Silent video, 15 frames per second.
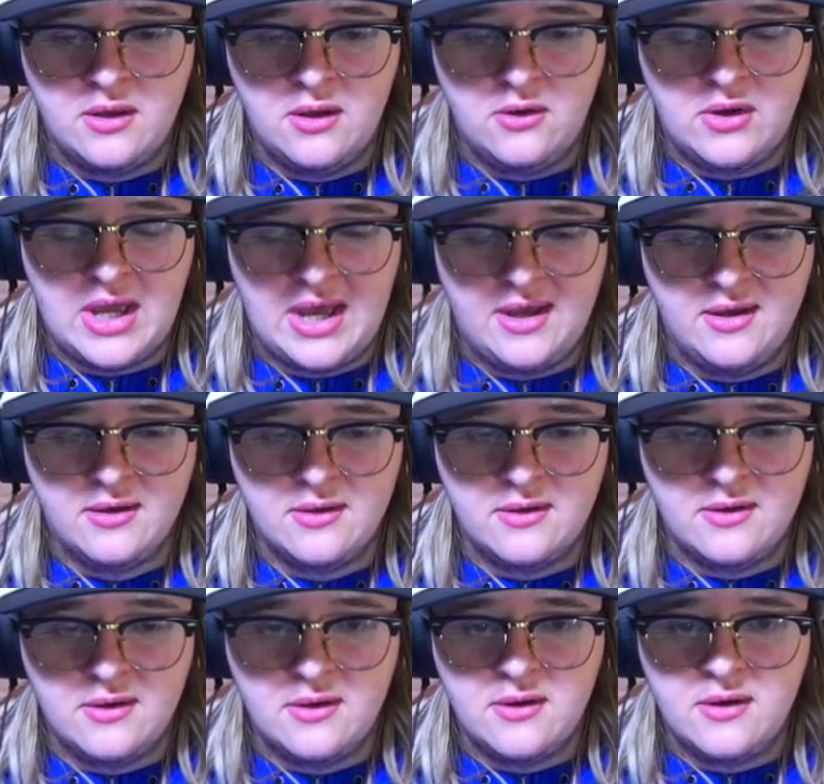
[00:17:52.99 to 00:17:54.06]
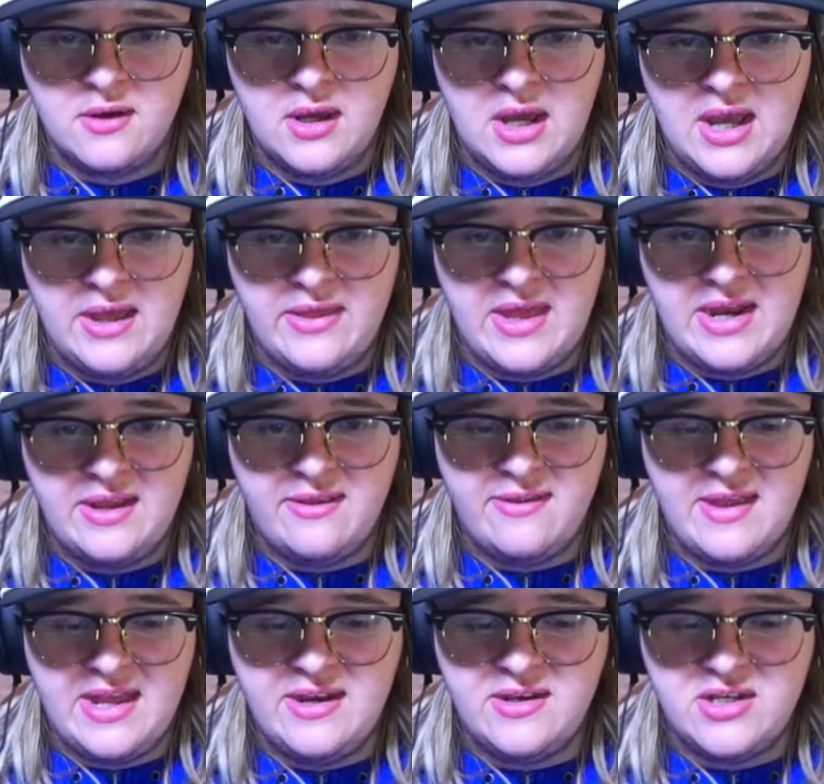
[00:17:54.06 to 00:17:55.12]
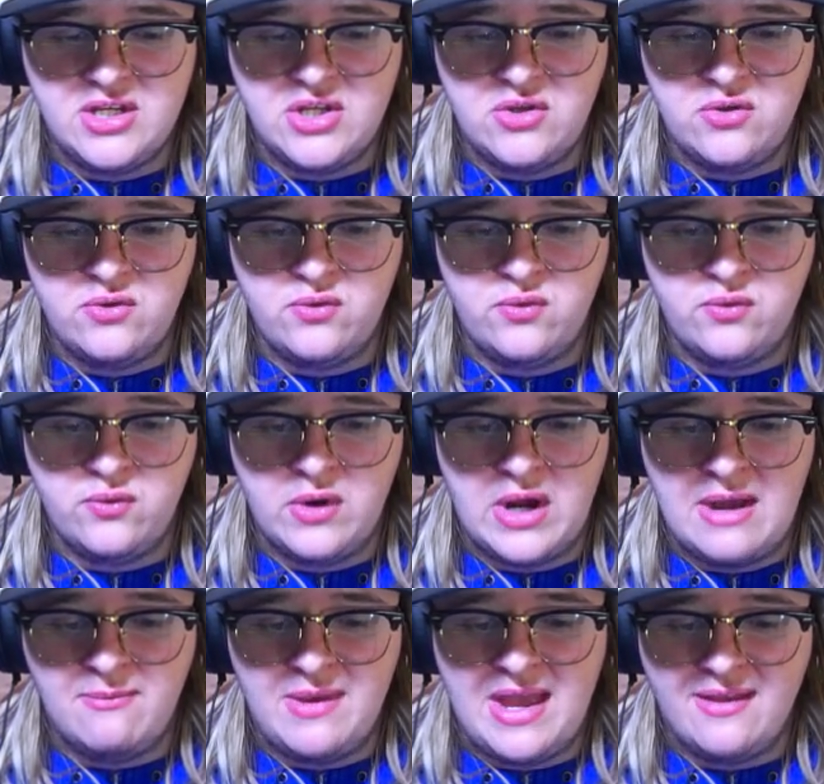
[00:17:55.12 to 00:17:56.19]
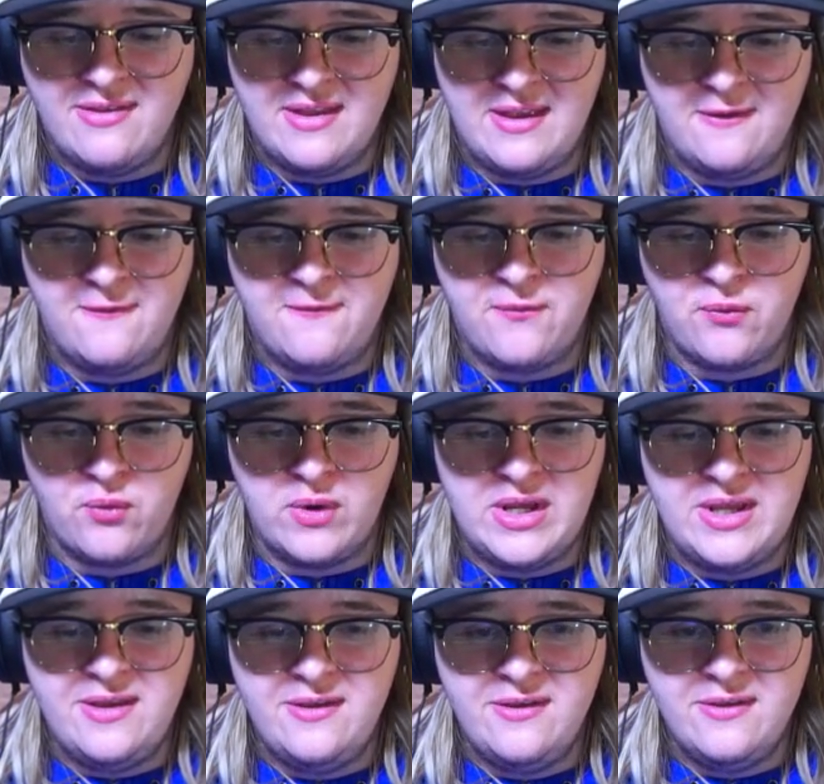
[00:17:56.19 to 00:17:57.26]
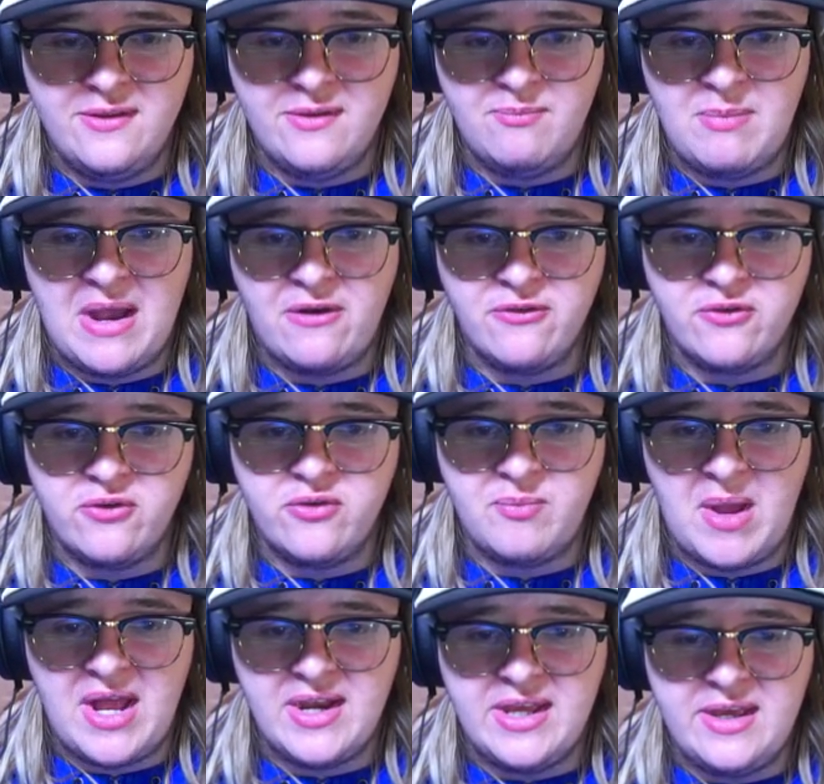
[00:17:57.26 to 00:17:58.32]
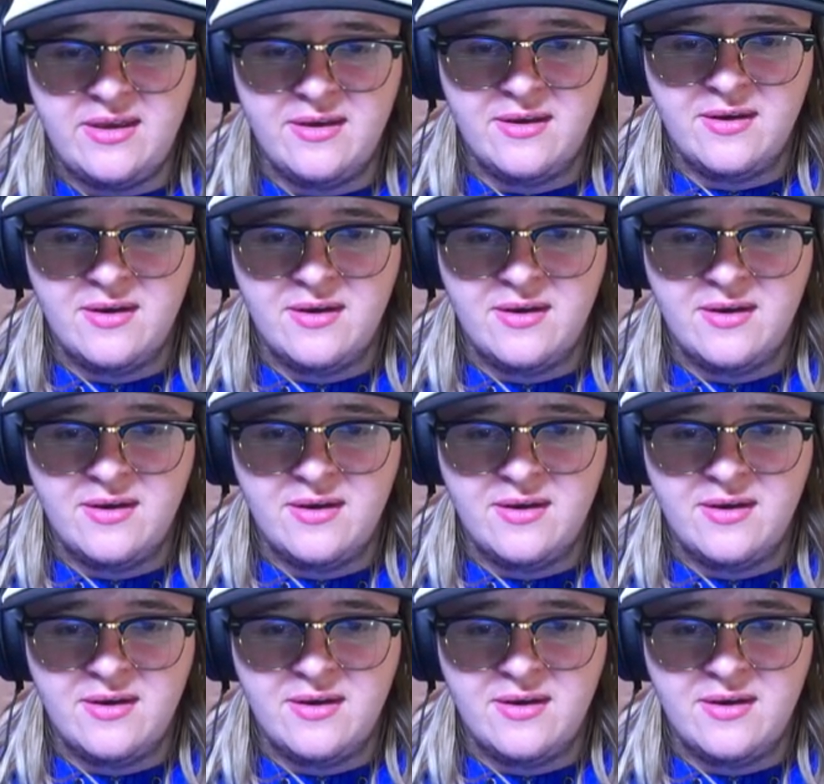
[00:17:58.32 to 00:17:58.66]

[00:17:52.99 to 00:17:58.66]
Okay. And then it said to, I'm guessing, freeze Bowser's body?